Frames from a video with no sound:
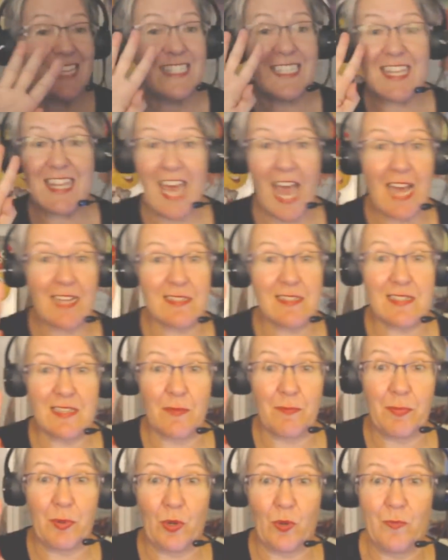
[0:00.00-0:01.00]
It's that
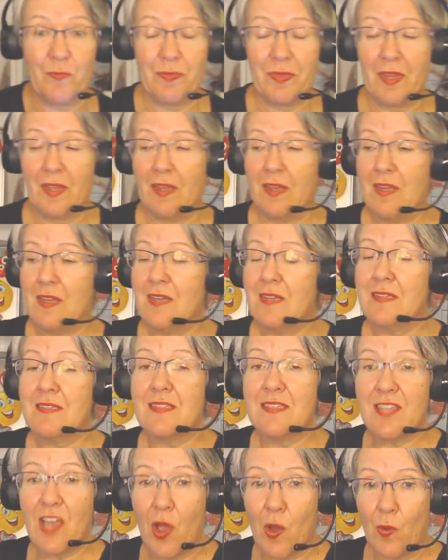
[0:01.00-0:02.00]
simple.
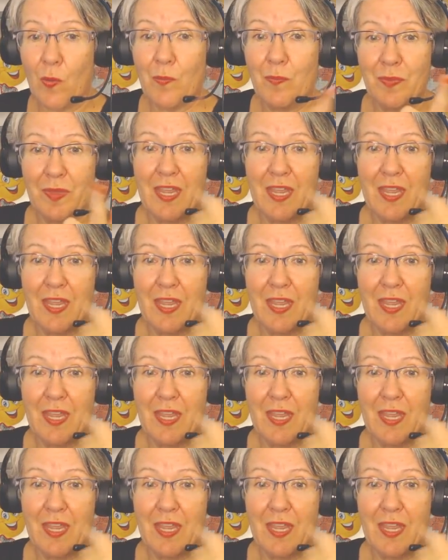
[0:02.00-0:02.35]
So